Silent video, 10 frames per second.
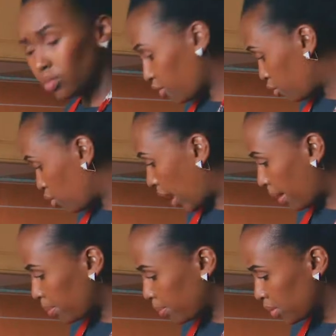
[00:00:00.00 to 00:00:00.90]
a full
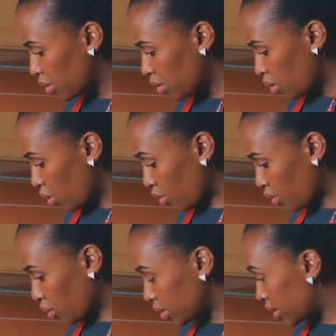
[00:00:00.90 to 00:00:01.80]
cup
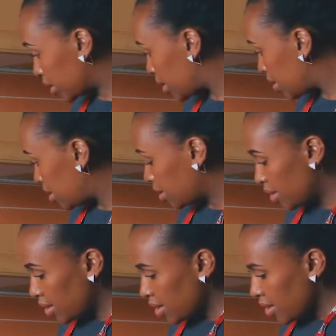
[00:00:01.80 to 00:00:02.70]
of oats,
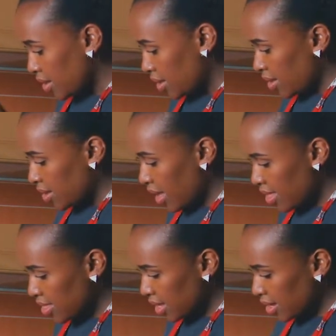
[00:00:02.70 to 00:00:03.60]

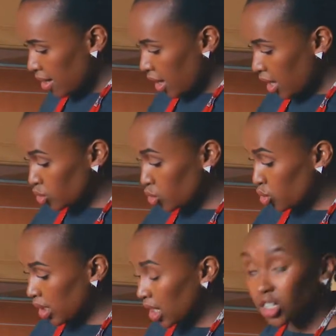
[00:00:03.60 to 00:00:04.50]
and then so you
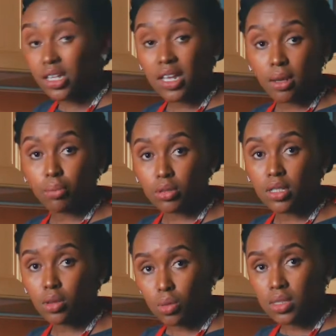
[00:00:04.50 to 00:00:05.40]
can actually either put
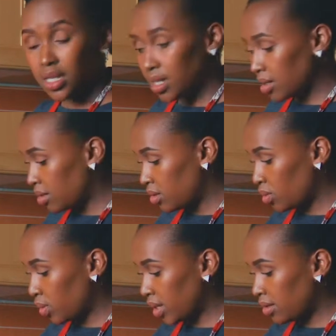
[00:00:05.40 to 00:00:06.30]
the oats
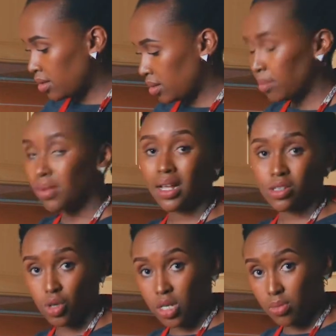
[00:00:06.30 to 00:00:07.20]
in when the milk
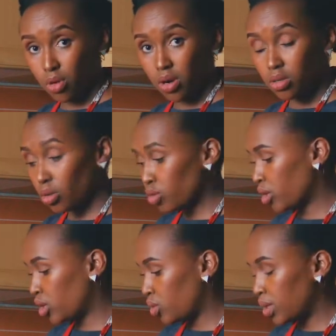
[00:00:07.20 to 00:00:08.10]
has already boiled, or you
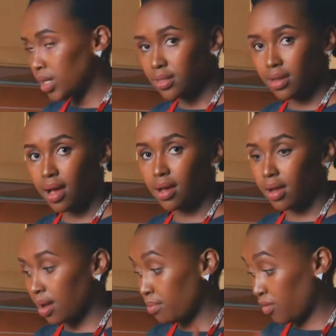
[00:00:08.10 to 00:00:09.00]
can do it
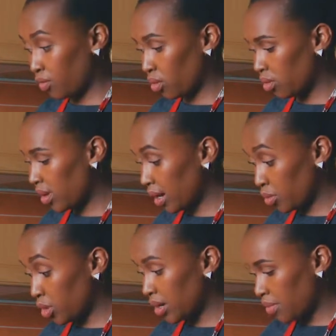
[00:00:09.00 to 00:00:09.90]
before, and
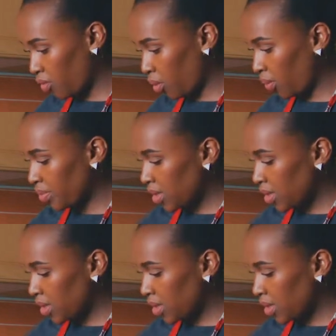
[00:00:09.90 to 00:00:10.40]
I'm doing it before.